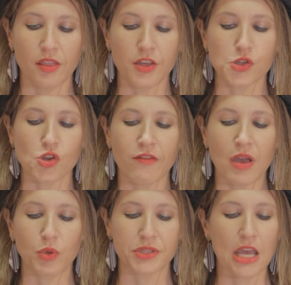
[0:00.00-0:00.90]
This
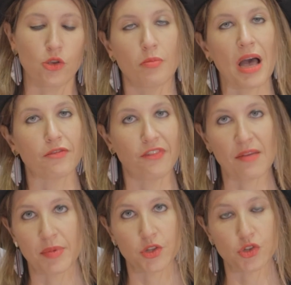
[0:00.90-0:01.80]
survey will take you about
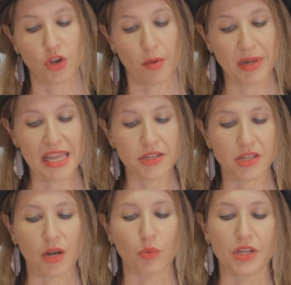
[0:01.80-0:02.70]
5 minutes to
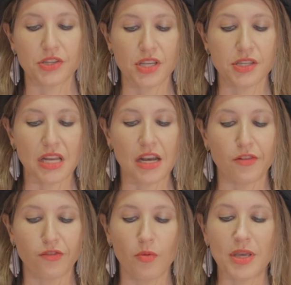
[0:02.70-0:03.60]
complete and will assist in
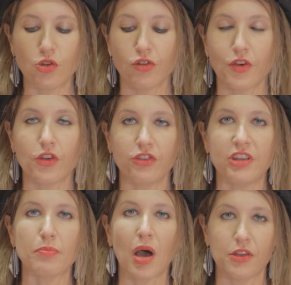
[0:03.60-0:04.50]
informing
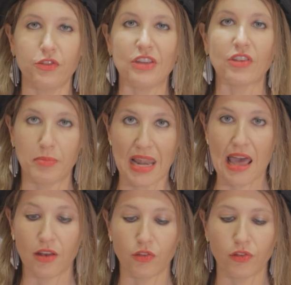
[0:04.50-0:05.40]
university policies and
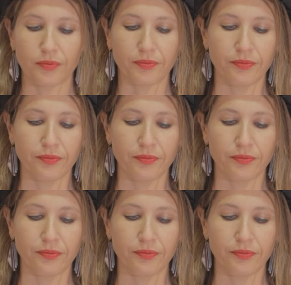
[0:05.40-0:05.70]
plans.